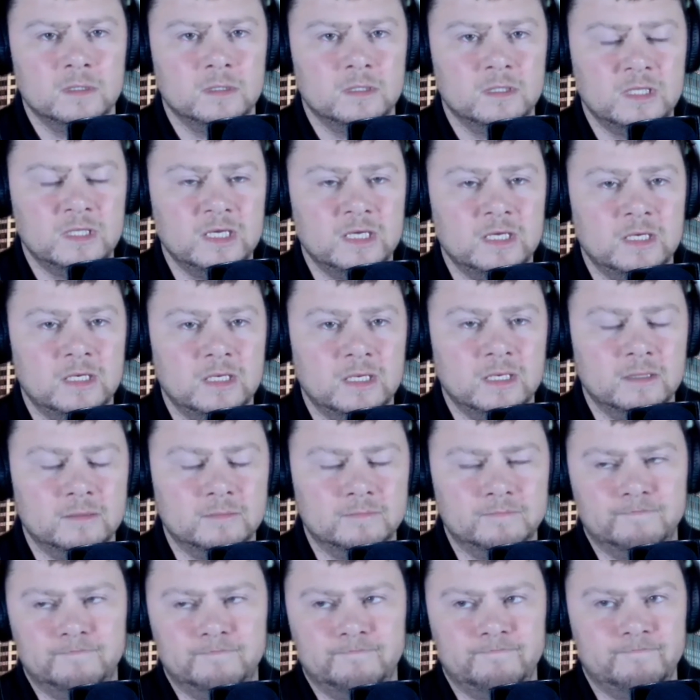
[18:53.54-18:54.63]
the
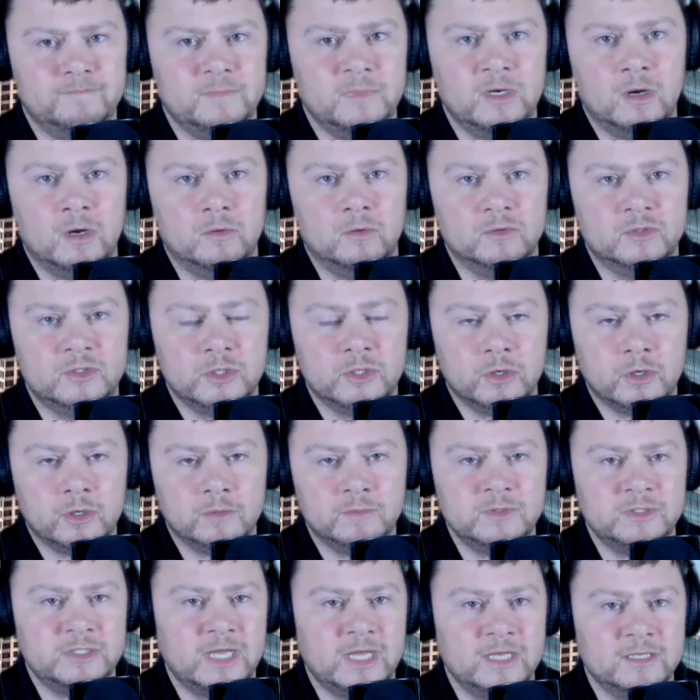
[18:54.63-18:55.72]

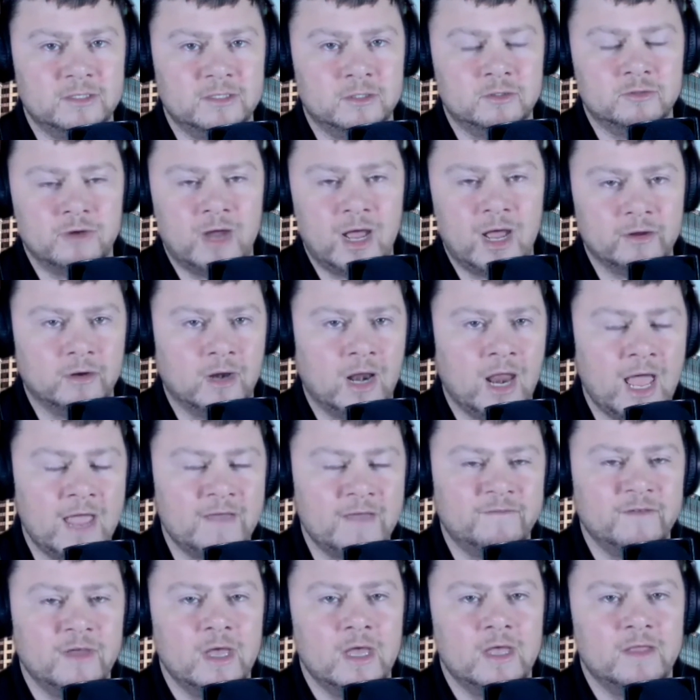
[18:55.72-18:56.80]
circumstances throughout your
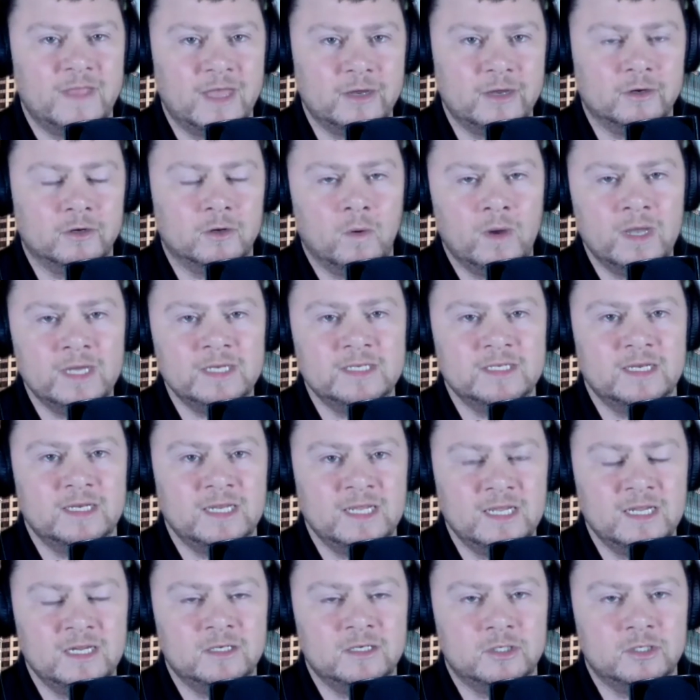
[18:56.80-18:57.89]
life that you're going to
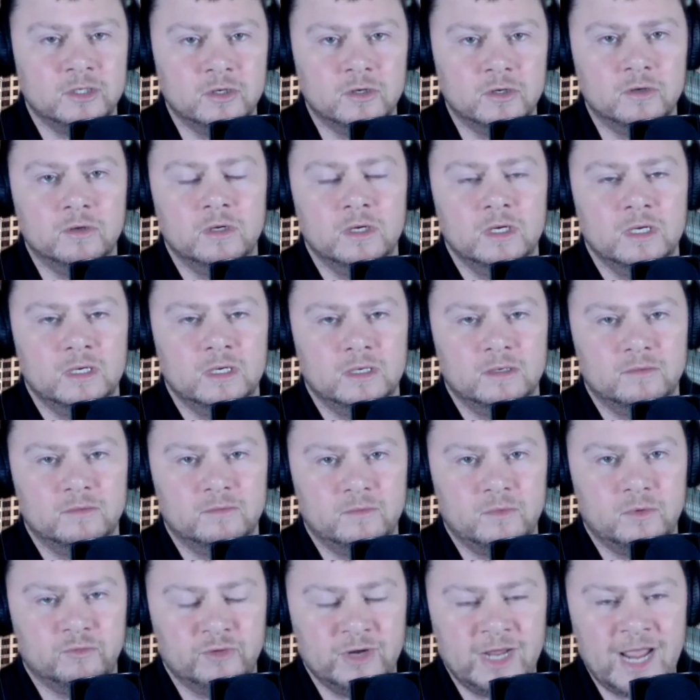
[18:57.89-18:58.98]
need to
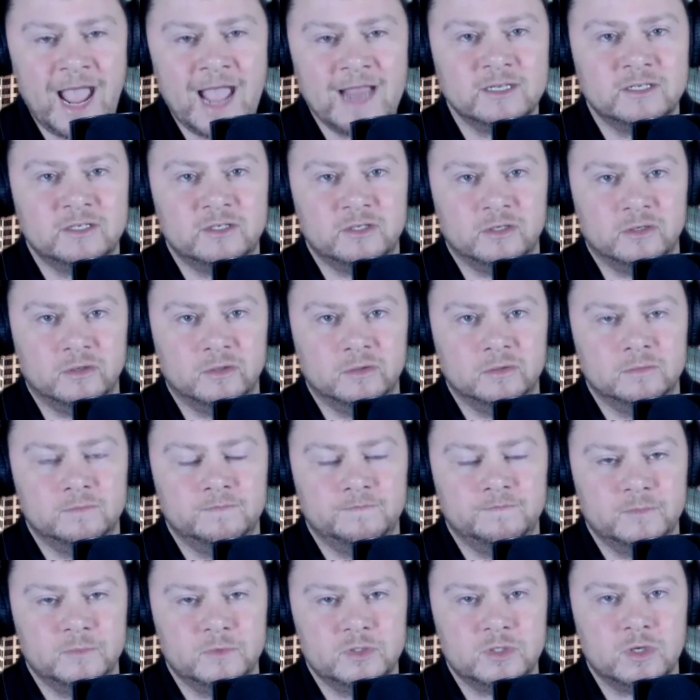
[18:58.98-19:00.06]
react to.
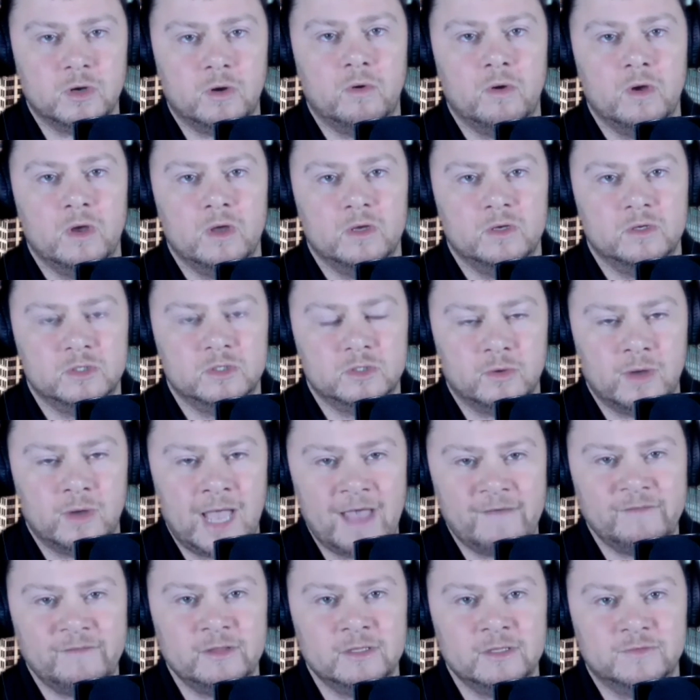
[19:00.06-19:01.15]
So
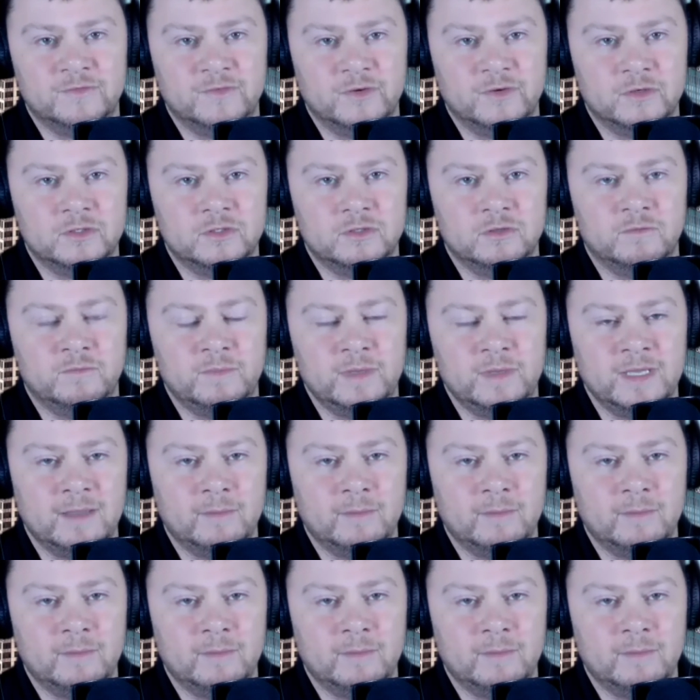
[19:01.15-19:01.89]
having this virtue of being